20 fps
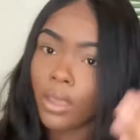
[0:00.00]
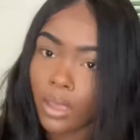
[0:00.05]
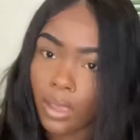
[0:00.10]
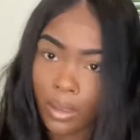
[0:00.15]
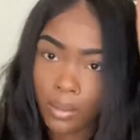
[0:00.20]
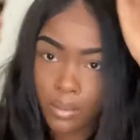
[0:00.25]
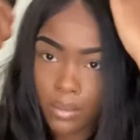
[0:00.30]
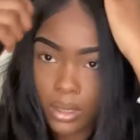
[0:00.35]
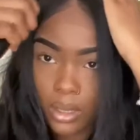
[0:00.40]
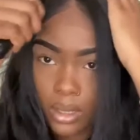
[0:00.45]

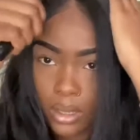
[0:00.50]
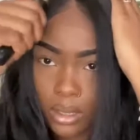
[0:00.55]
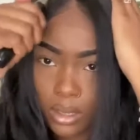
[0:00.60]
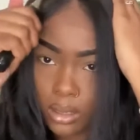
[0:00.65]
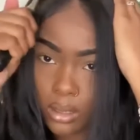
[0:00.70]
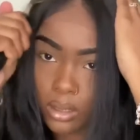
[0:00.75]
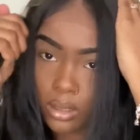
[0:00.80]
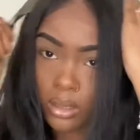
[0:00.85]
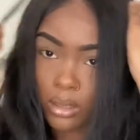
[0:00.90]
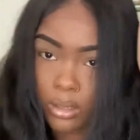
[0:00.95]
and make
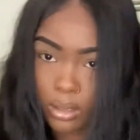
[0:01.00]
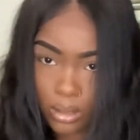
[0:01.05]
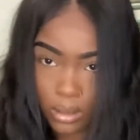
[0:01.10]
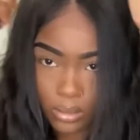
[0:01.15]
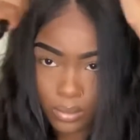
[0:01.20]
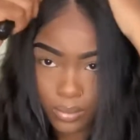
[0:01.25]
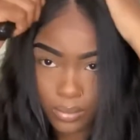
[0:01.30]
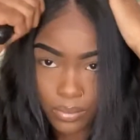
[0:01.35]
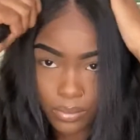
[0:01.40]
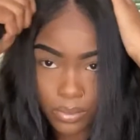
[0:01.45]
your
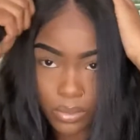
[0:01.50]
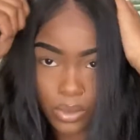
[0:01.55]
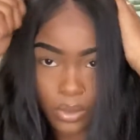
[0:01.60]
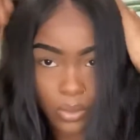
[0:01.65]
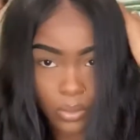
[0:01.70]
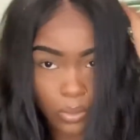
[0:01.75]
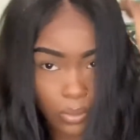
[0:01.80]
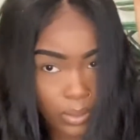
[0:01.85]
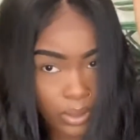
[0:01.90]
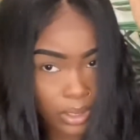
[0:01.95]

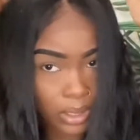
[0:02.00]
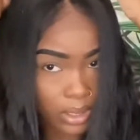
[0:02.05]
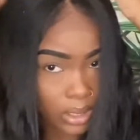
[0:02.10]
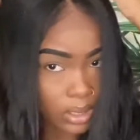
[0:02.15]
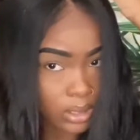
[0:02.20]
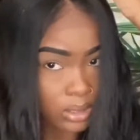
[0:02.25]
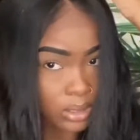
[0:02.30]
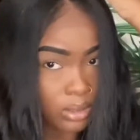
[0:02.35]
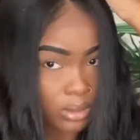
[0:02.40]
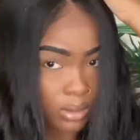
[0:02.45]
wig
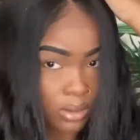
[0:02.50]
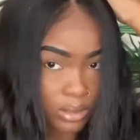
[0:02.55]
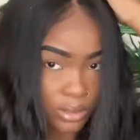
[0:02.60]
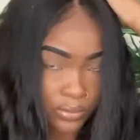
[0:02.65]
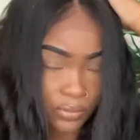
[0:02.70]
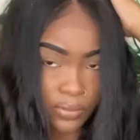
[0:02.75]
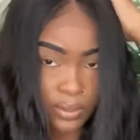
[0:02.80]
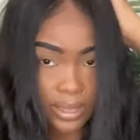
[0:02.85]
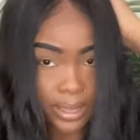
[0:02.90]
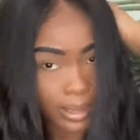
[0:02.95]
installs
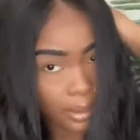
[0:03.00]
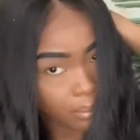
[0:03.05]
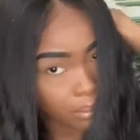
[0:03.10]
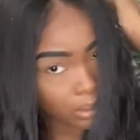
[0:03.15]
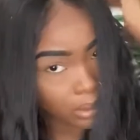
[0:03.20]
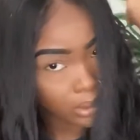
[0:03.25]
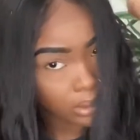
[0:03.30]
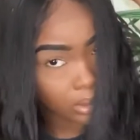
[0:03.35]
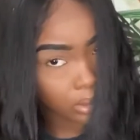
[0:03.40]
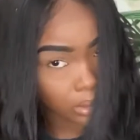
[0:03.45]
flat,
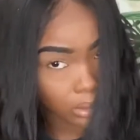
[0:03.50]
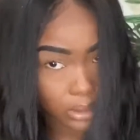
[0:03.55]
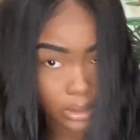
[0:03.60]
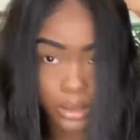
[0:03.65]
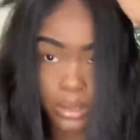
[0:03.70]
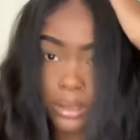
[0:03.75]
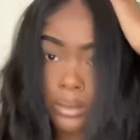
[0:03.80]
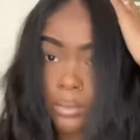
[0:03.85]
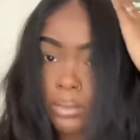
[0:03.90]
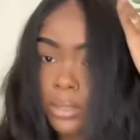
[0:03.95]

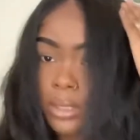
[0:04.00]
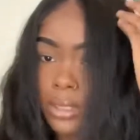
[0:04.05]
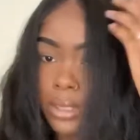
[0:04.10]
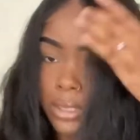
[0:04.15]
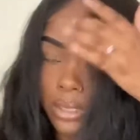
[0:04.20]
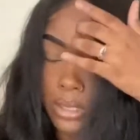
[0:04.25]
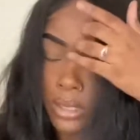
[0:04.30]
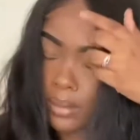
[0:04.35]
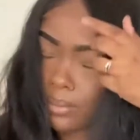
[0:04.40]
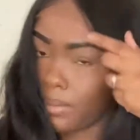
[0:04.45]
please.
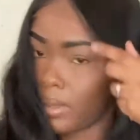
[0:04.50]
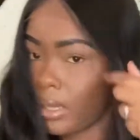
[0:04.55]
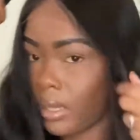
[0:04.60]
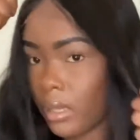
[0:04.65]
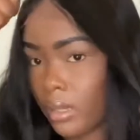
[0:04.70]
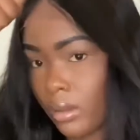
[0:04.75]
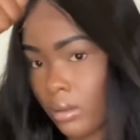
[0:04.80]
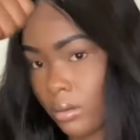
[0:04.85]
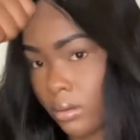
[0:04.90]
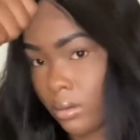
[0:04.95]
Please, I'm begging
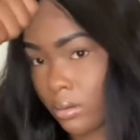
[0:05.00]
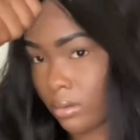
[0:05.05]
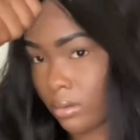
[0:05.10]
y'all.